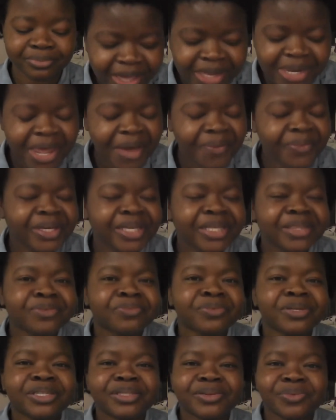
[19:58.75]
Now again, the
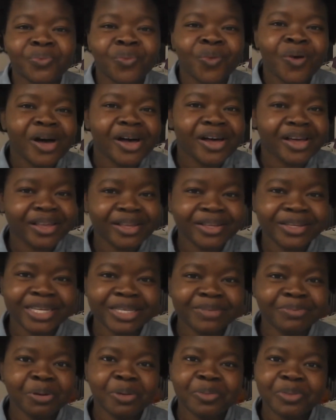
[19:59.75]
reason why
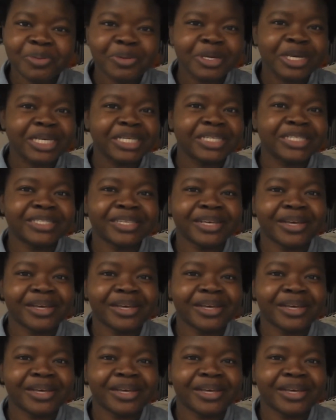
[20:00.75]
is probably because